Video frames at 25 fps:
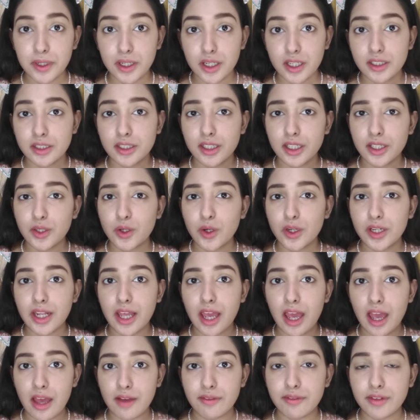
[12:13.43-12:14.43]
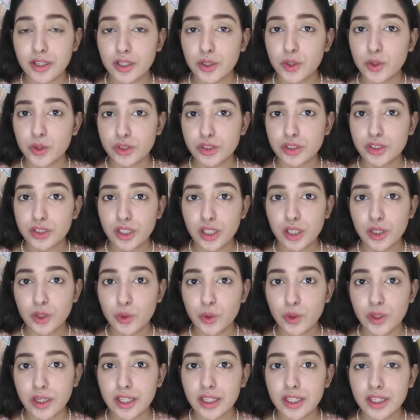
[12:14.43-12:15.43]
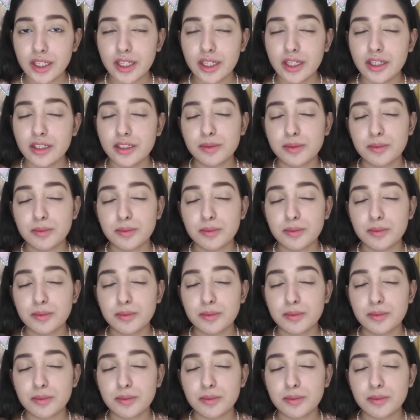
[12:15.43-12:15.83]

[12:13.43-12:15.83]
They don't have a good glue in it,